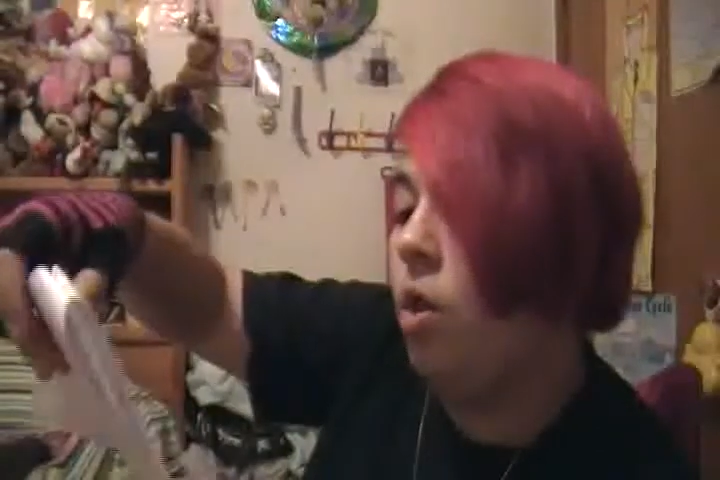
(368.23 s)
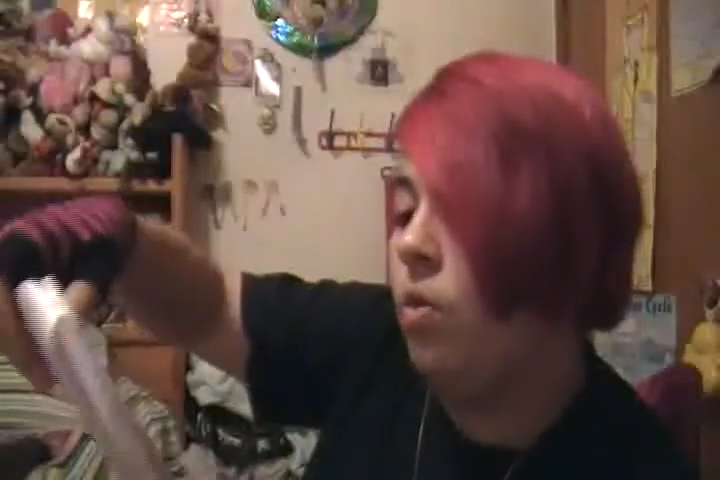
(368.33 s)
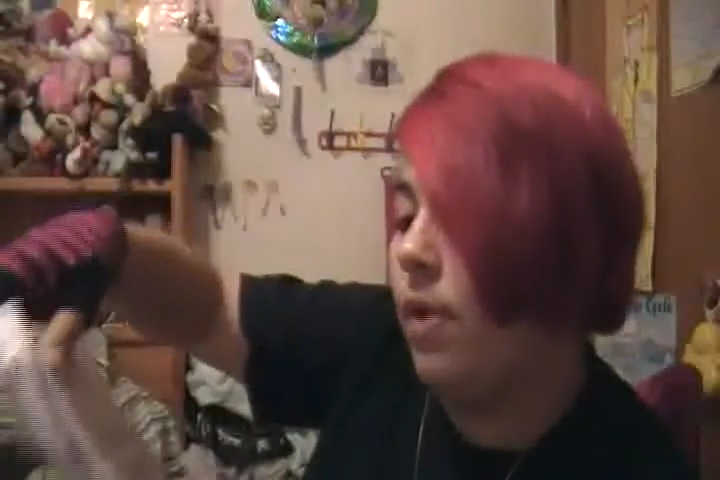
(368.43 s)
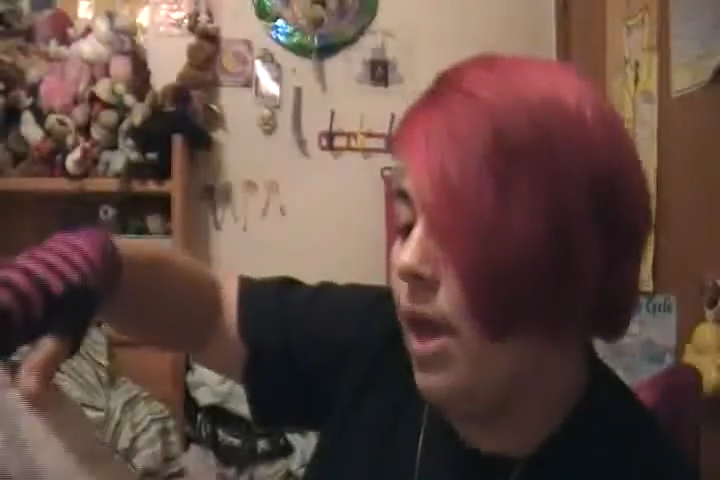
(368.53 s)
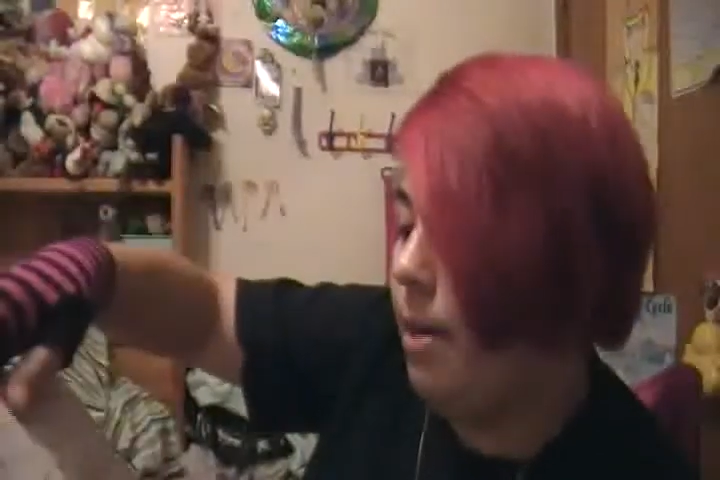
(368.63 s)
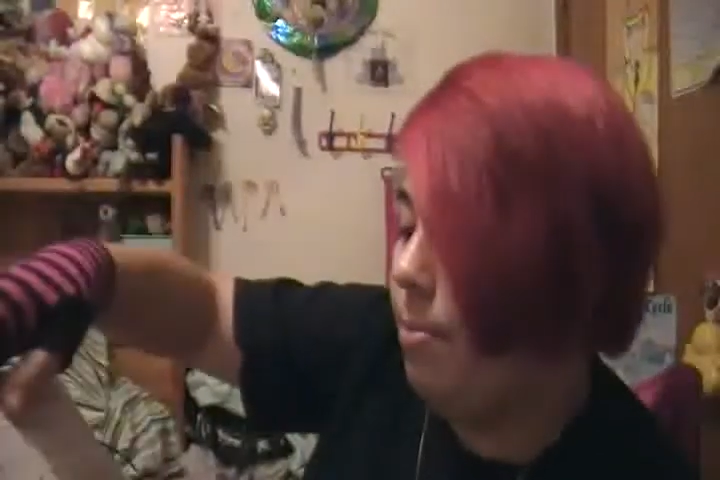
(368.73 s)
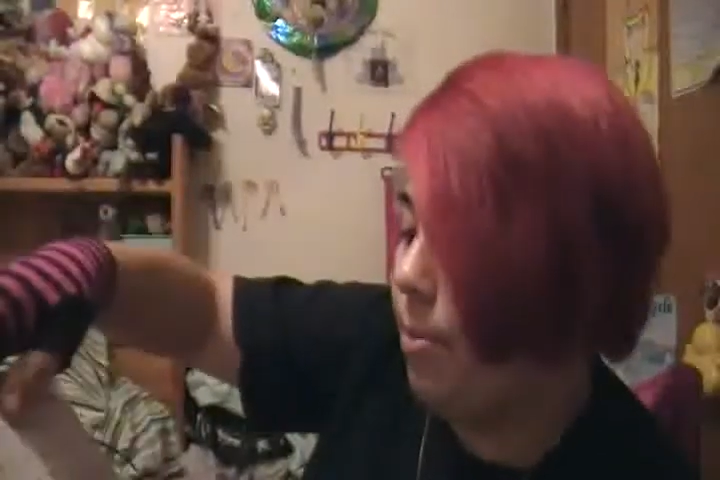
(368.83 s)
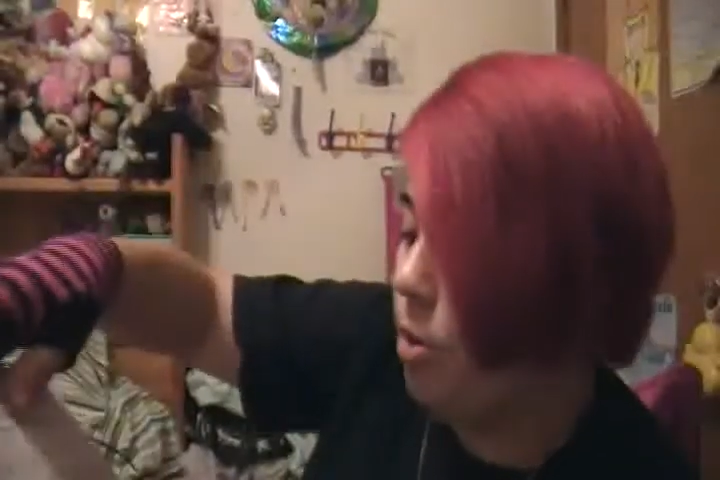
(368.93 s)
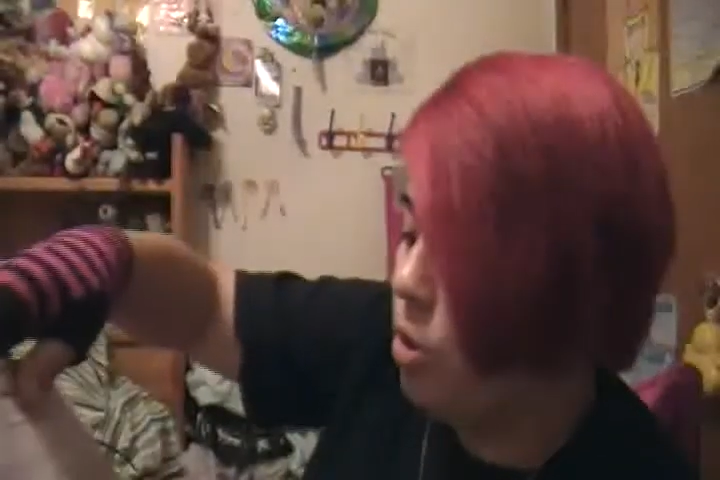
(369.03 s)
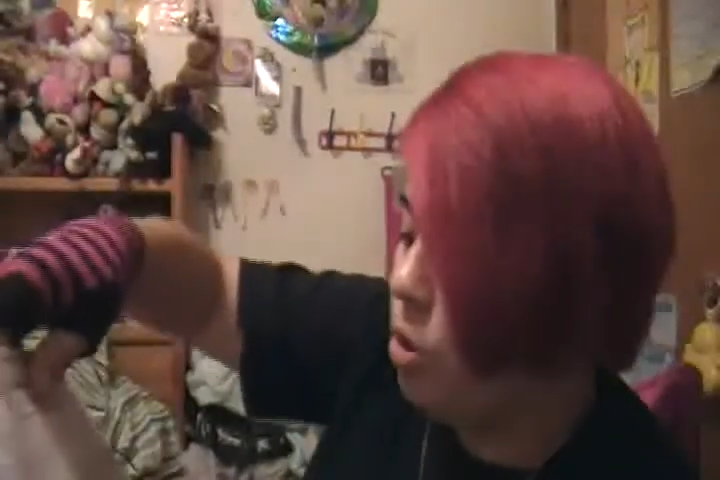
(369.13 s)
all the way up
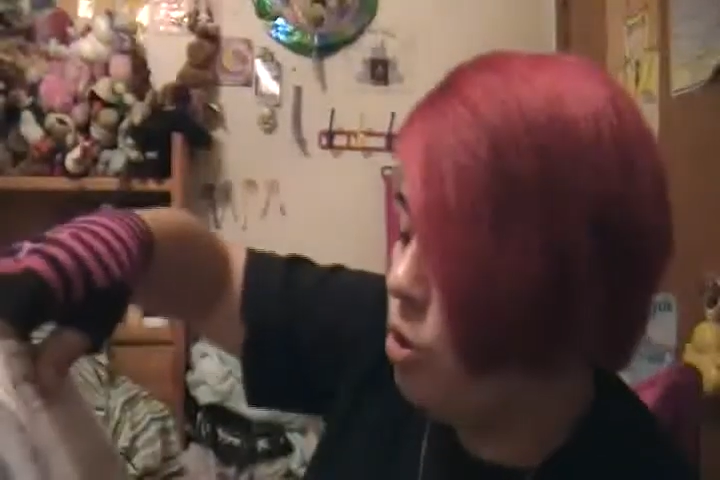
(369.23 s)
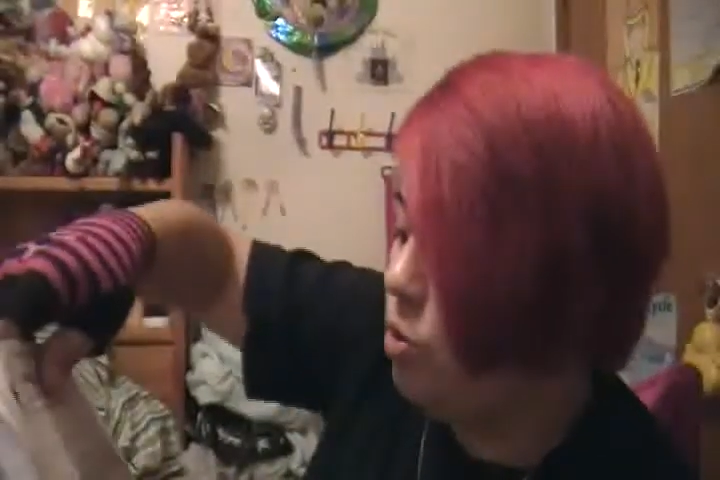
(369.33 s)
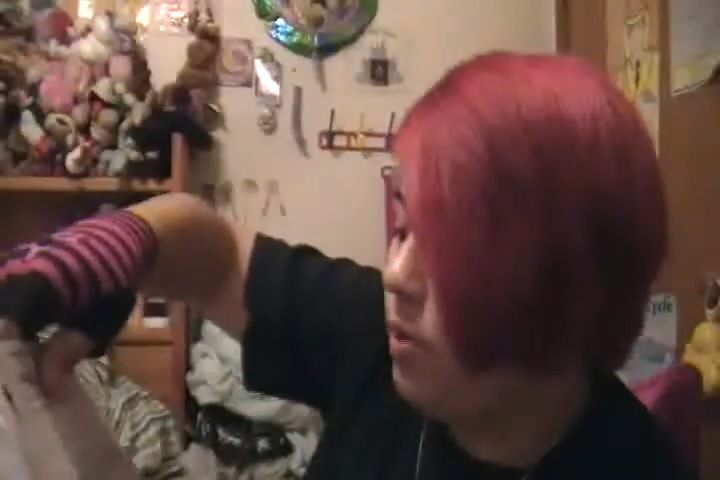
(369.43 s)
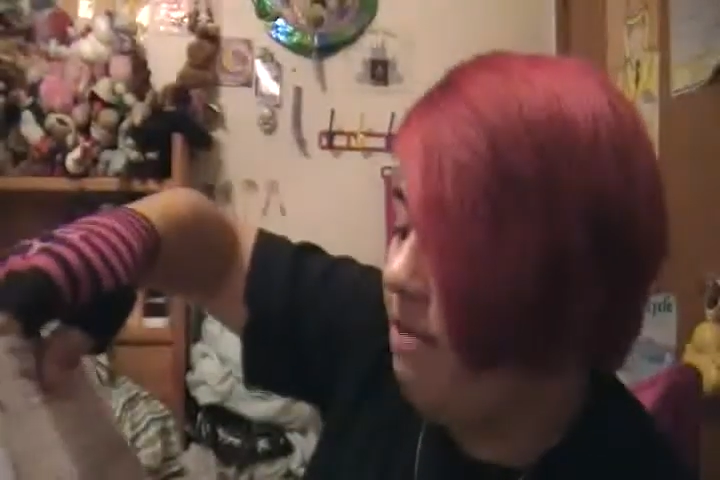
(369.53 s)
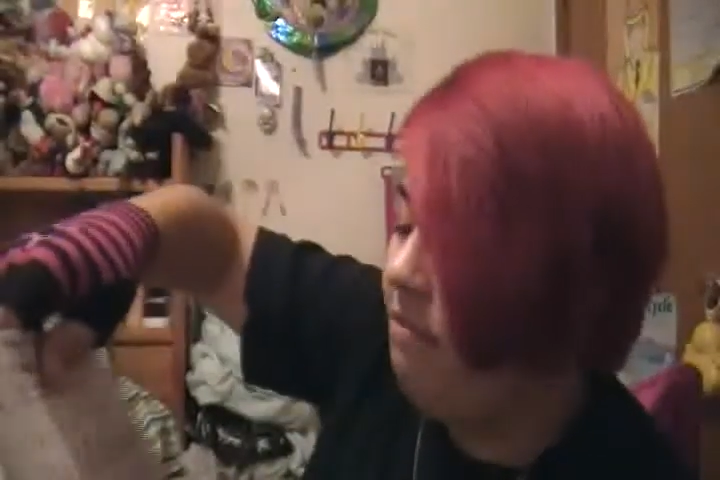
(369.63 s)
to